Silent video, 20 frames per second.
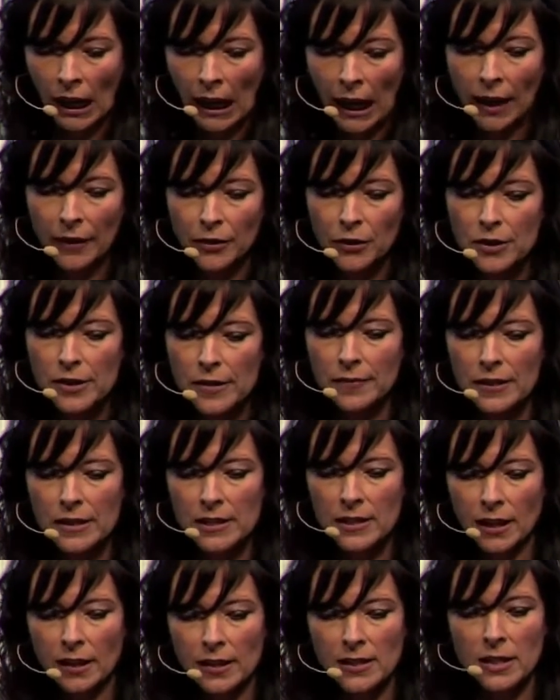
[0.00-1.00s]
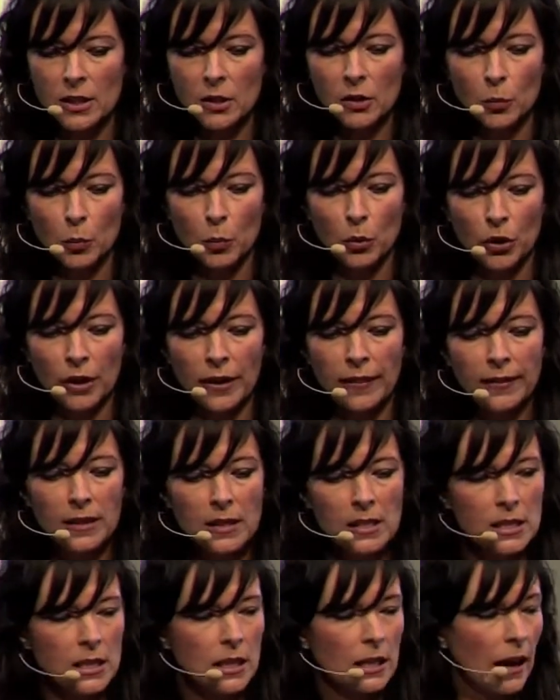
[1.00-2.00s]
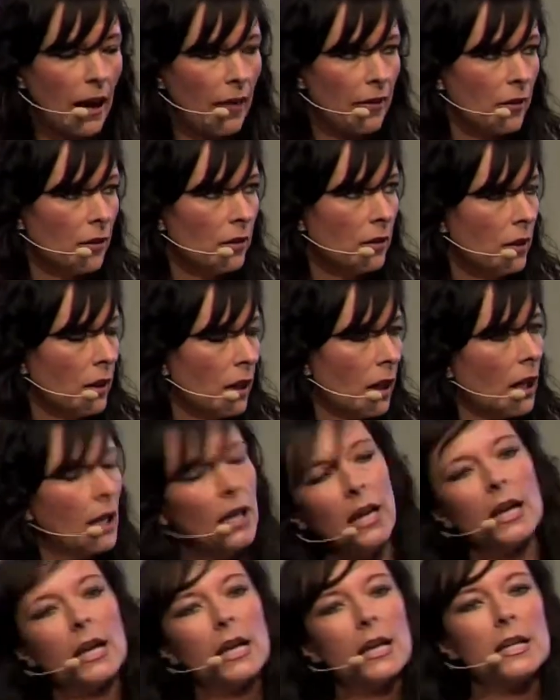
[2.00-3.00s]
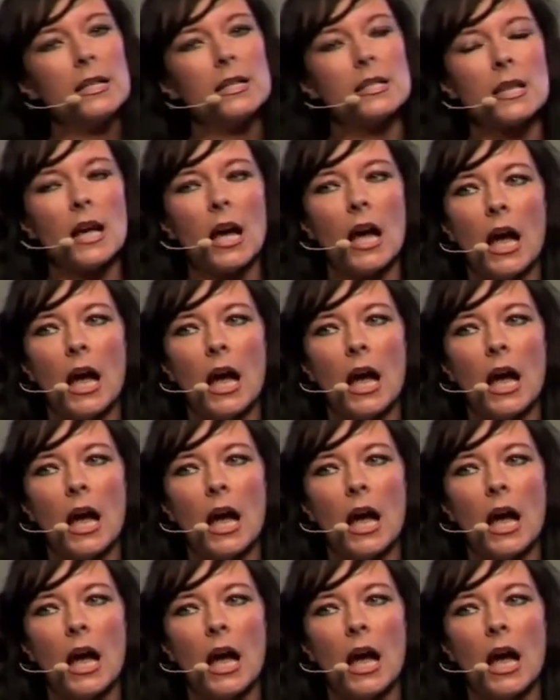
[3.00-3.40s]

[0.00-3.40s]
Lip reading: And the sense that we're in this together is